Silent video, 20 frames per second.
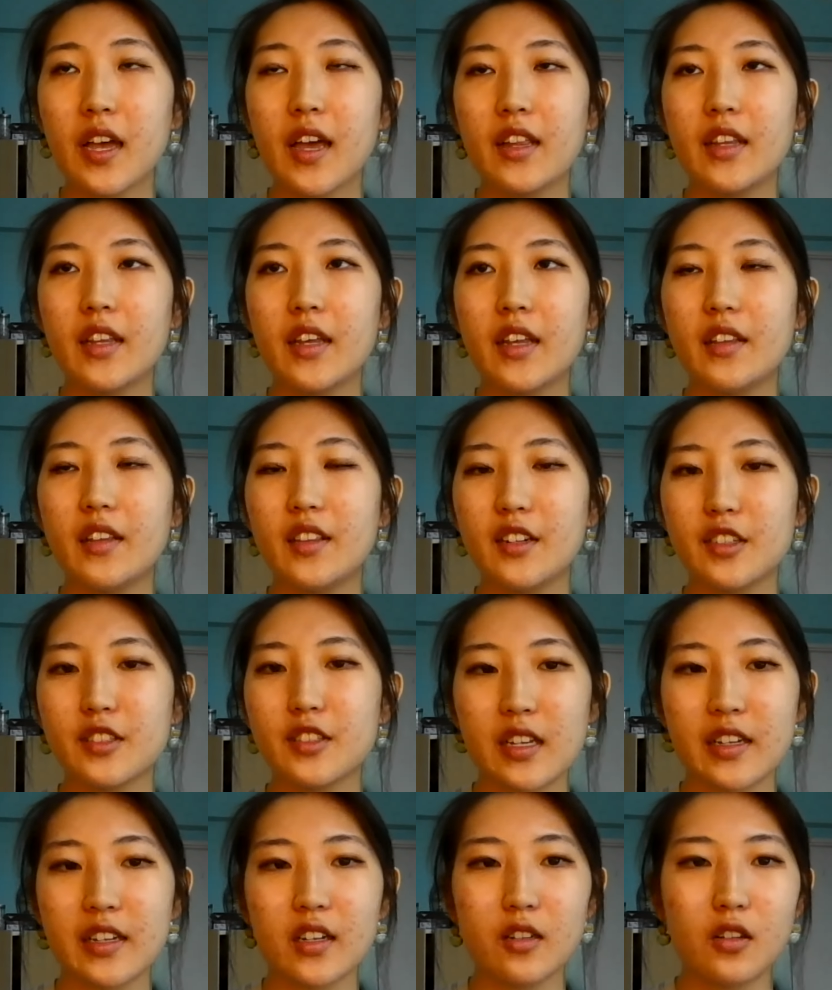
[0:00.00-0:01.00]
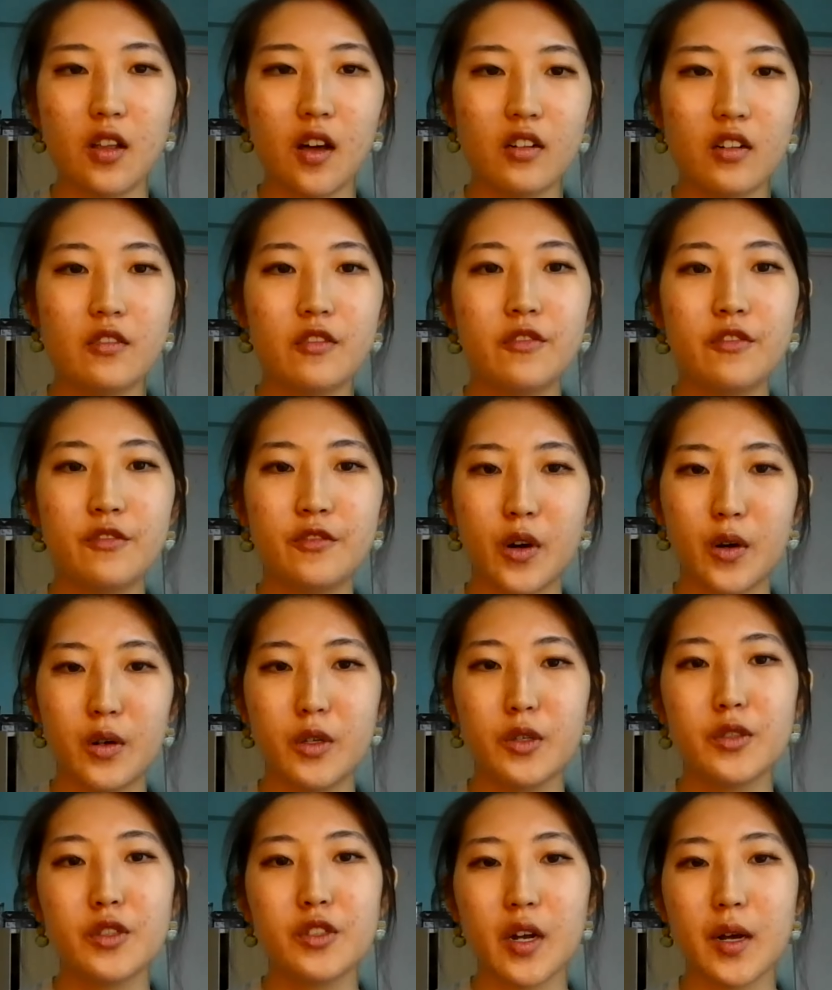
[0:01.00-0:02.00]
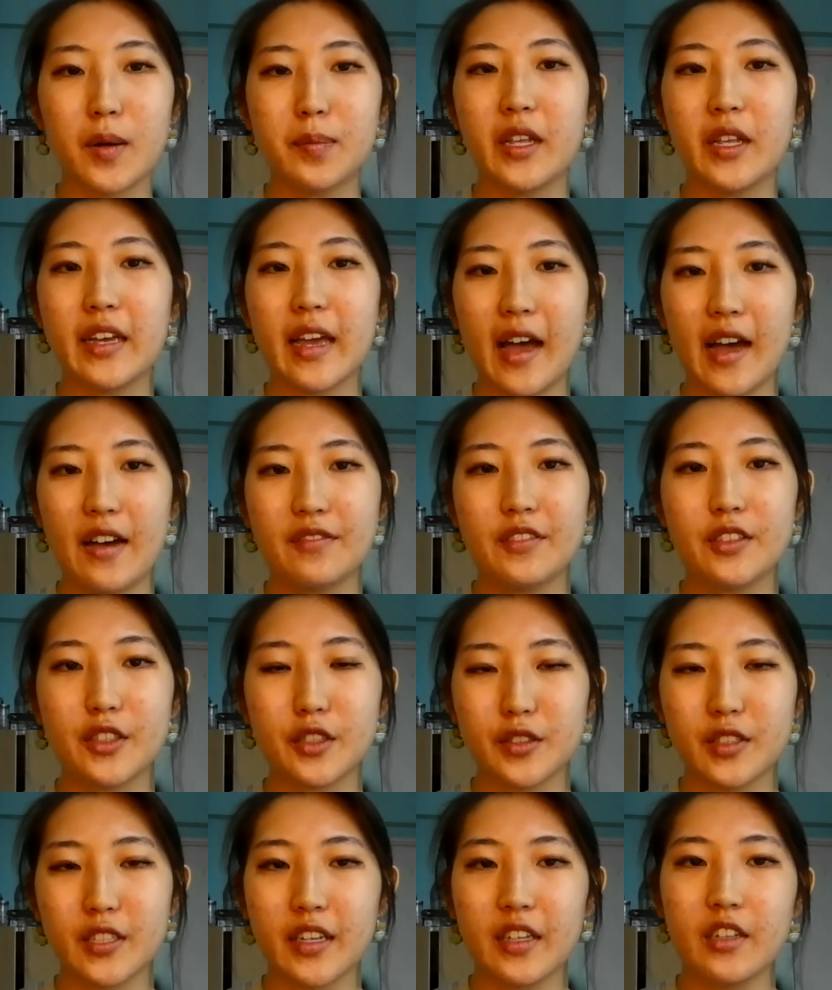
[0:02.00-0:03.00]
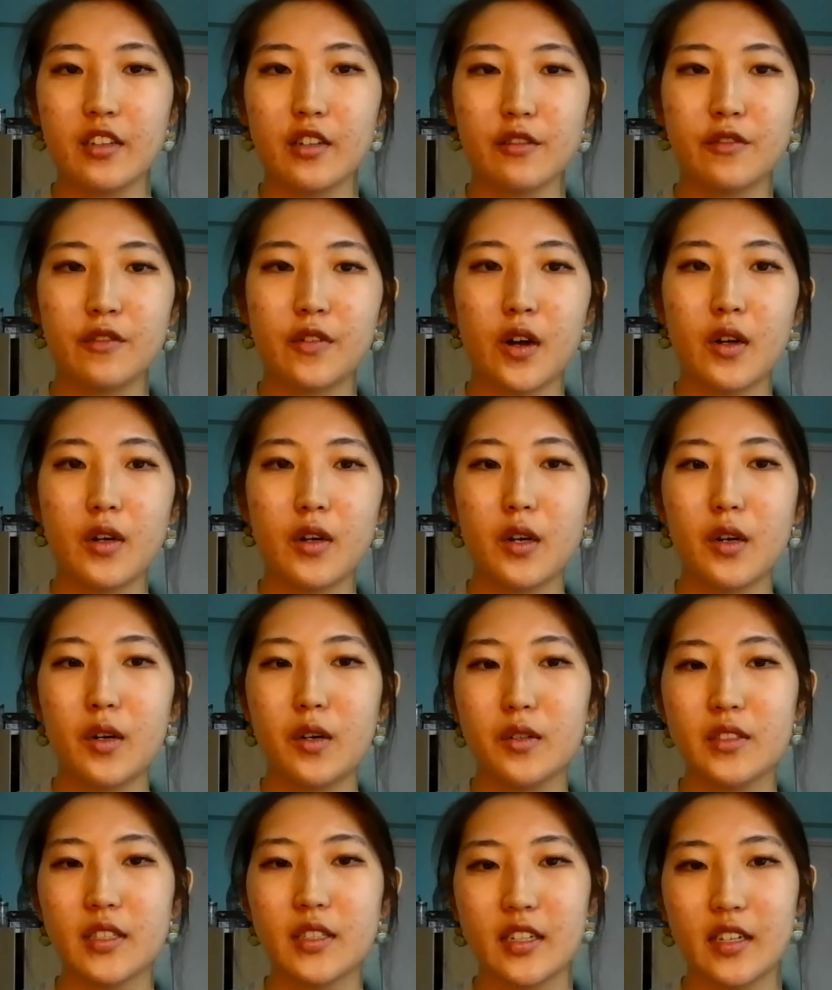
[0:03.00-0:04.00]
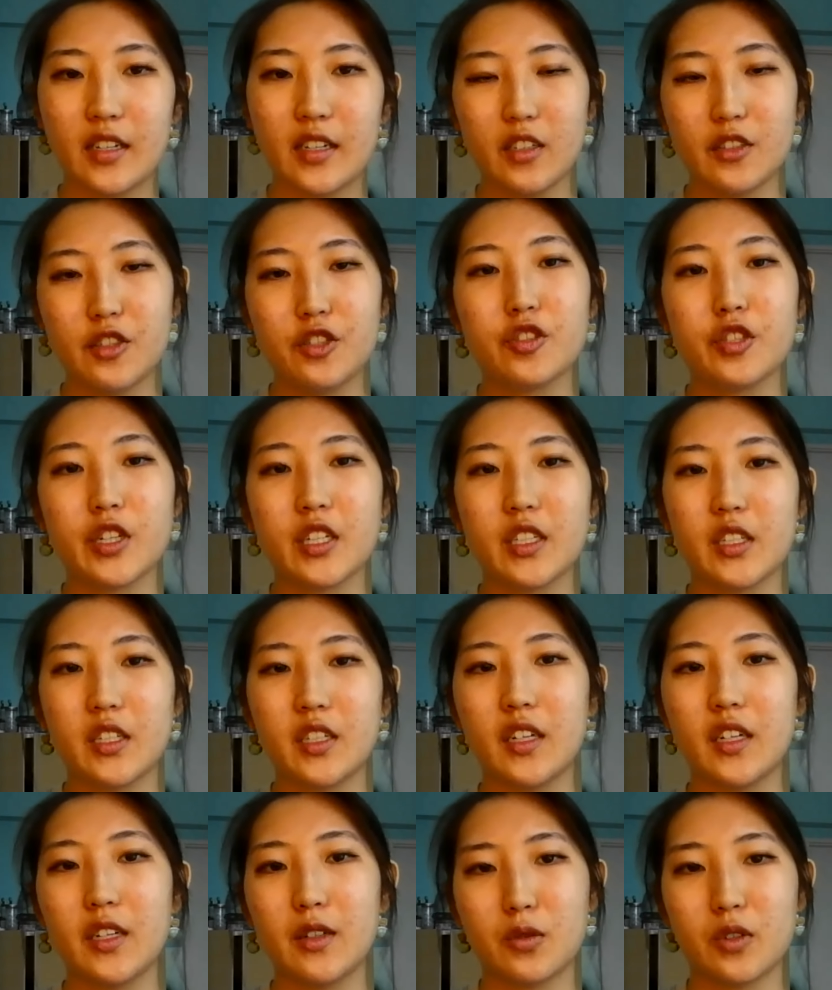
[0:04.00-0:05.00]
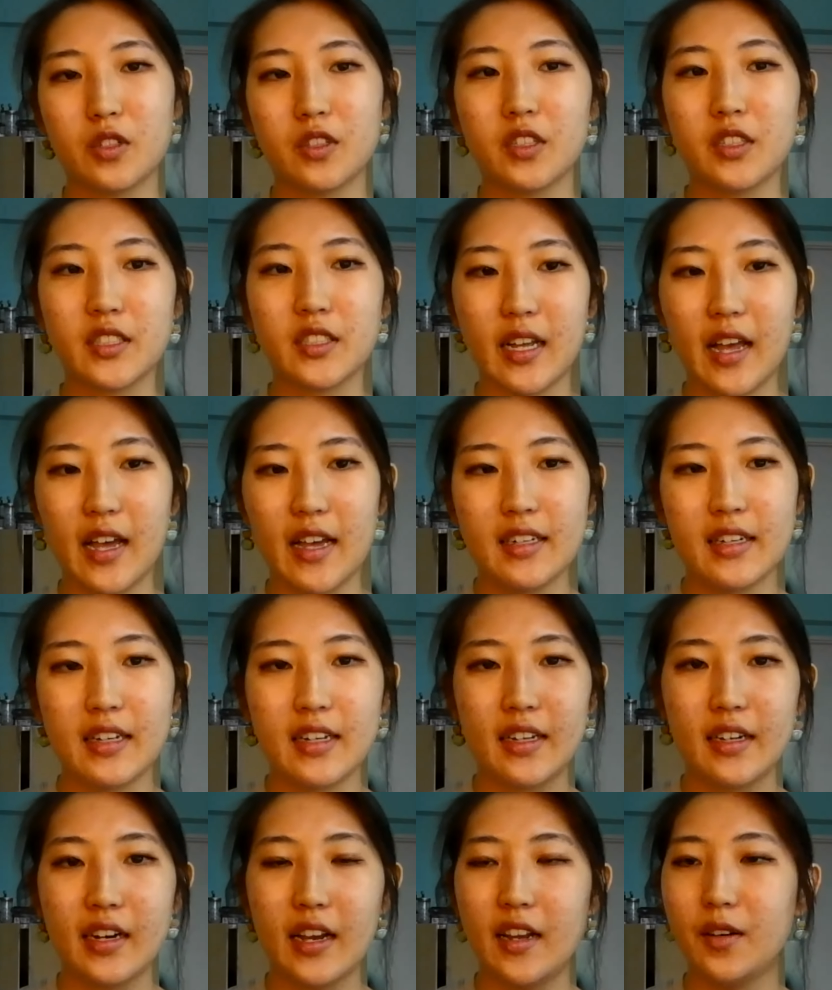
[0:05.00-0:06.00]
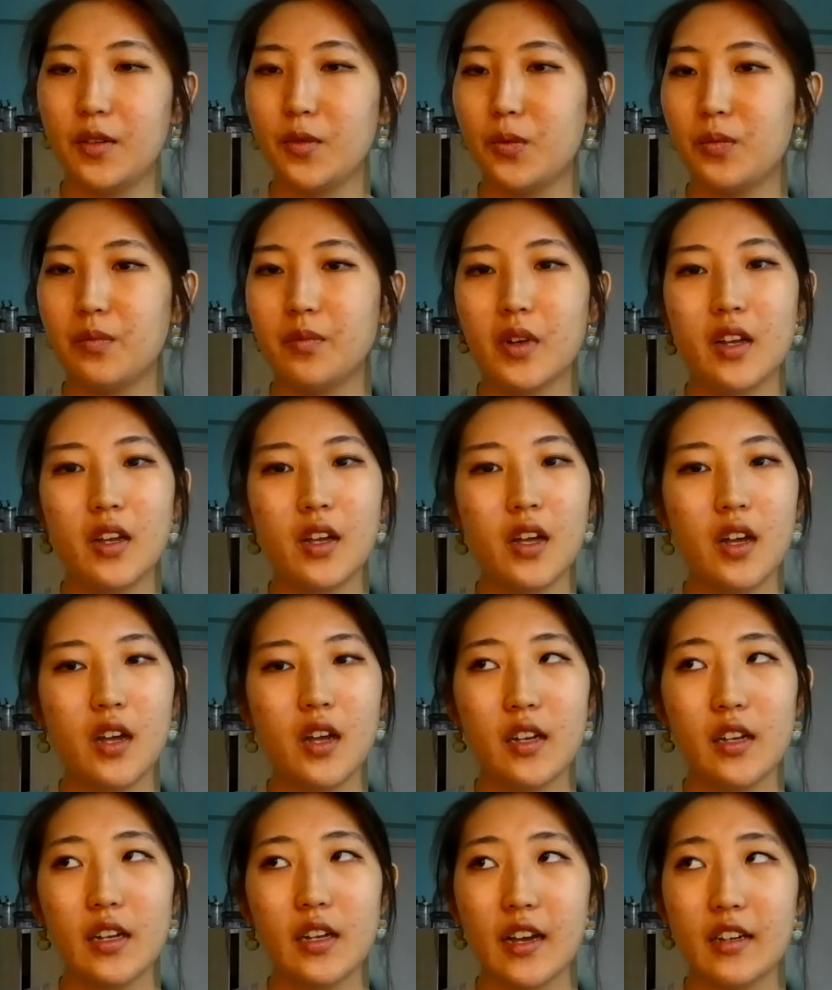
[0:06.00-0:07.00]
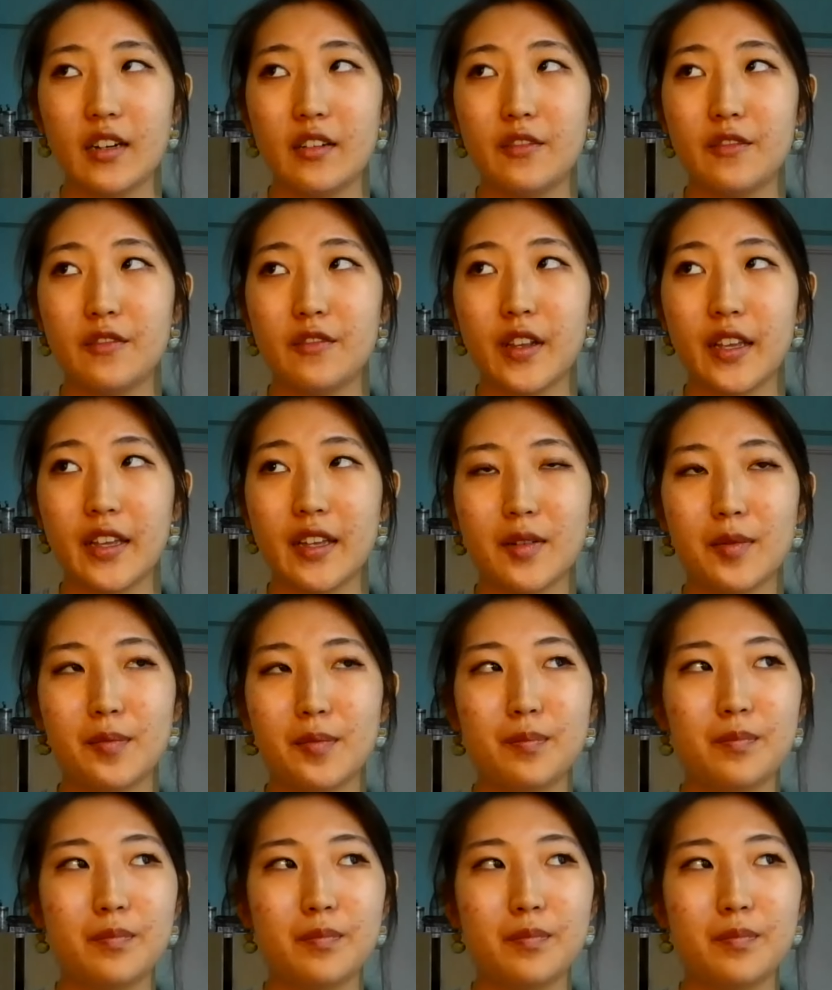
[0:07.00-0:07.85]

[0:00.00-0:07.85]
And then there's like a lot of Photoshop, like after you take your photos and Illustrator in order to edit and kind of like